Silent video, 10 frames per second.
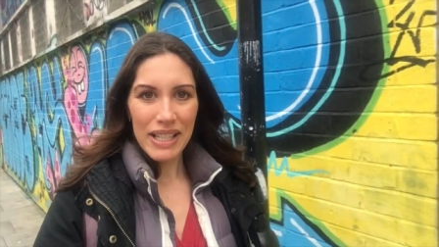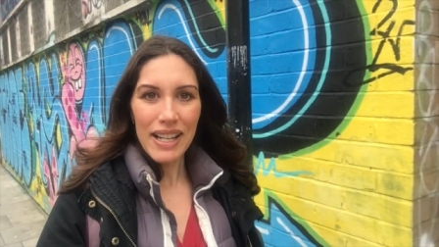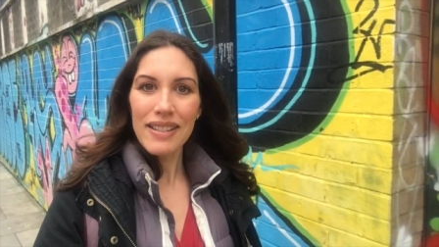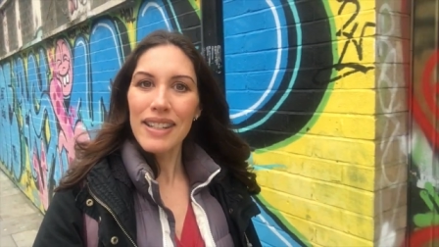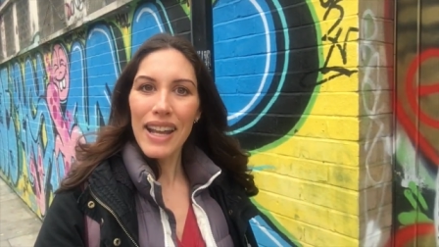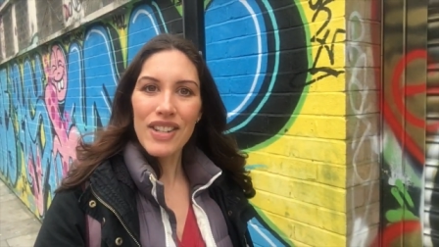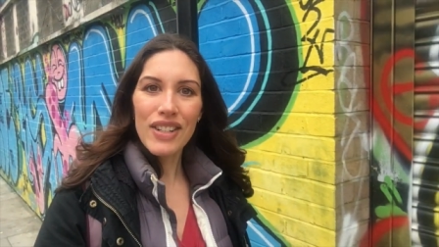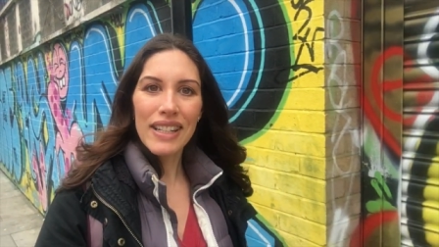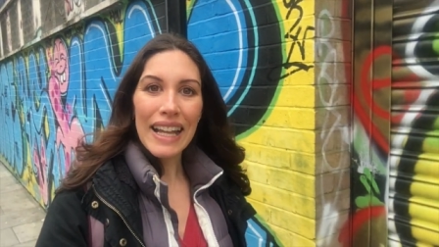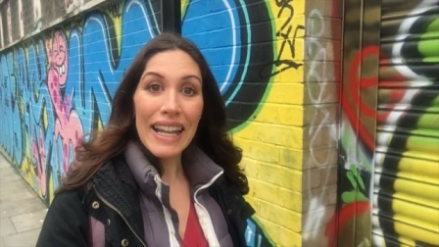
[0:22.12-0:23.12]
a
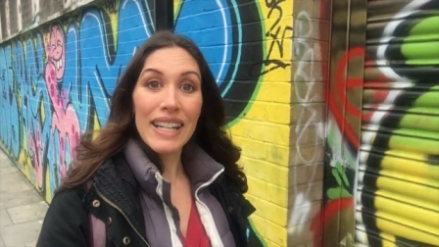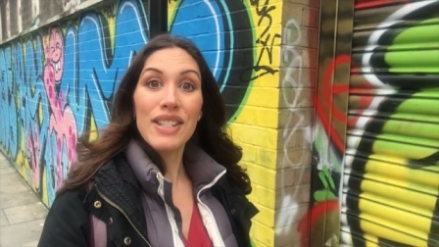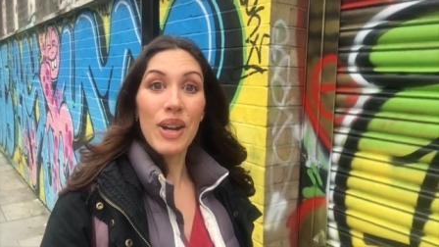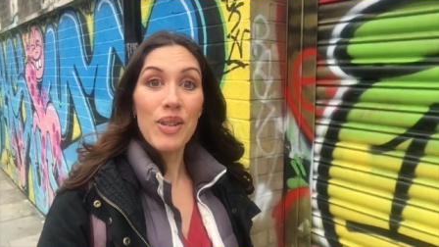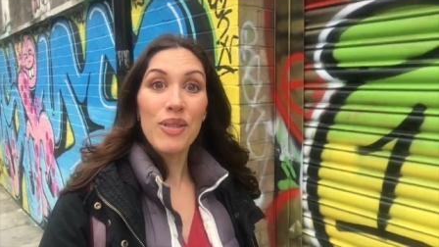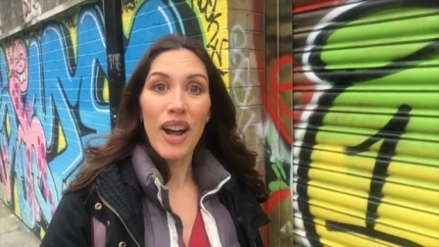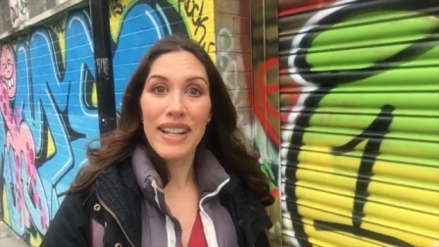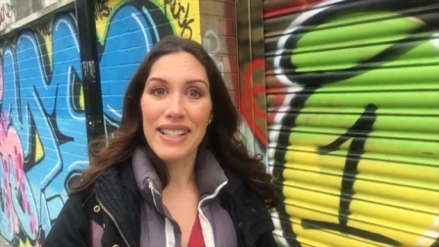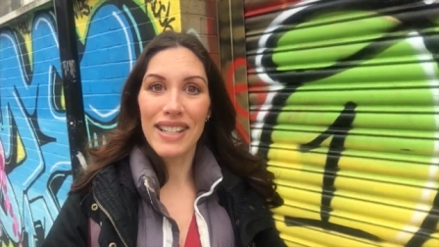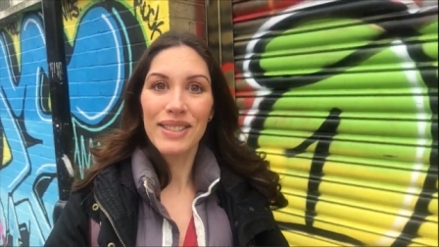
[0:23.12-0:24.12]
destination in its own right.